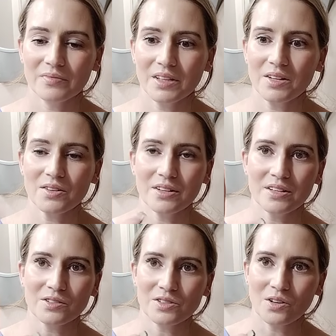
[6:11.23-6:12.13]
here it
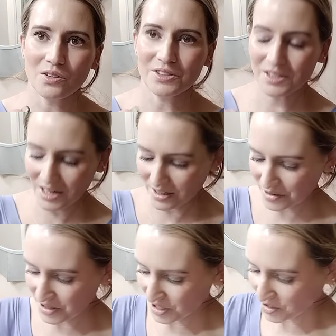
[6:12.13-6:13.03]
is. So it's got a
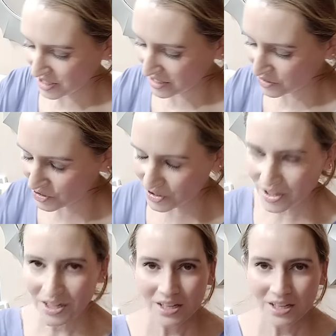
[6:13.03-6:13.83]
thicker texture.